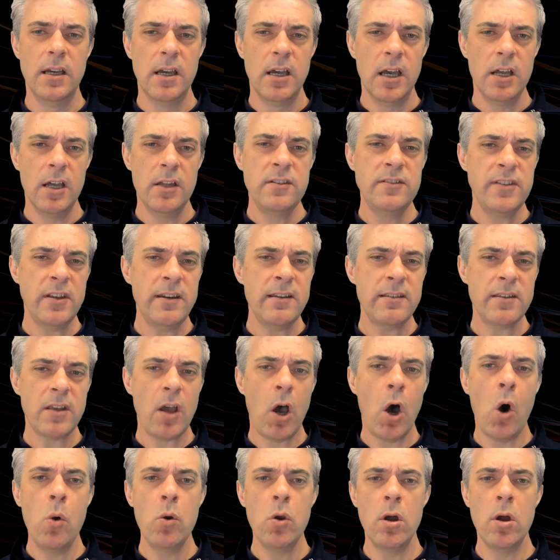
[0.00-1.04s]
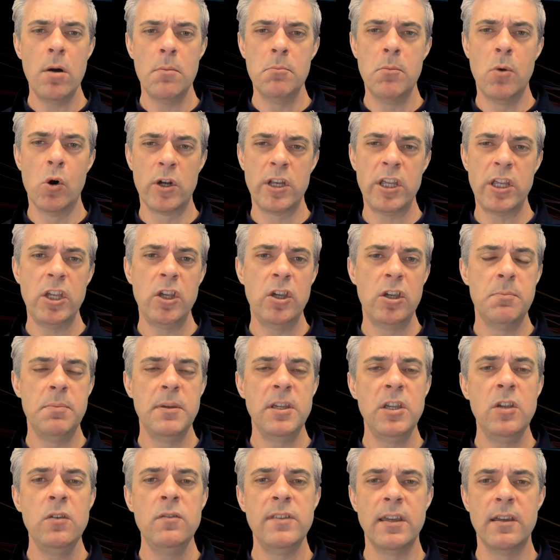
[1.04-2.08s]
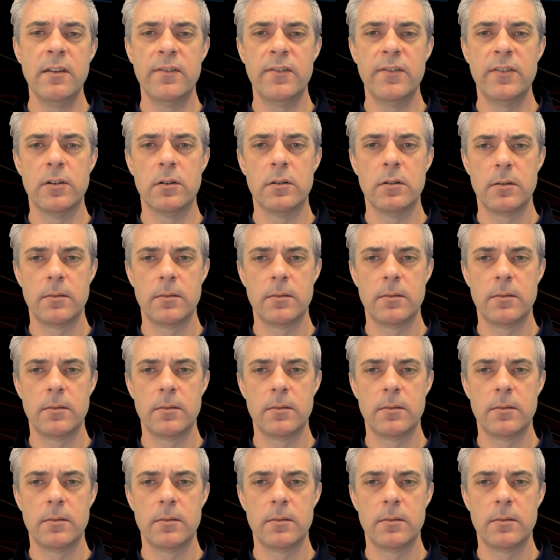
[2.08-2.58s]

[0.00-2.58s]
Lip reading: and so there's a whole lot more that you could be using it for.